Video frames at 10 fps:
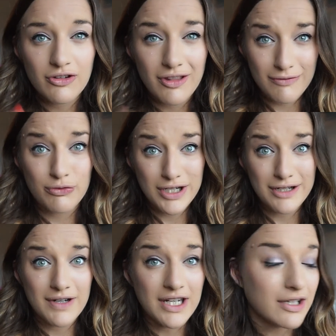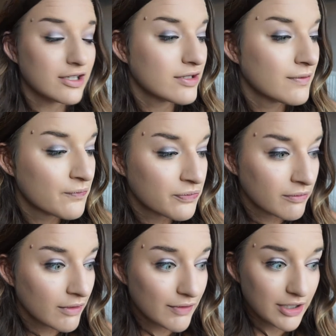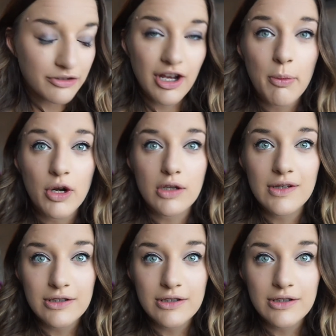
so they're really, really good for these gel products.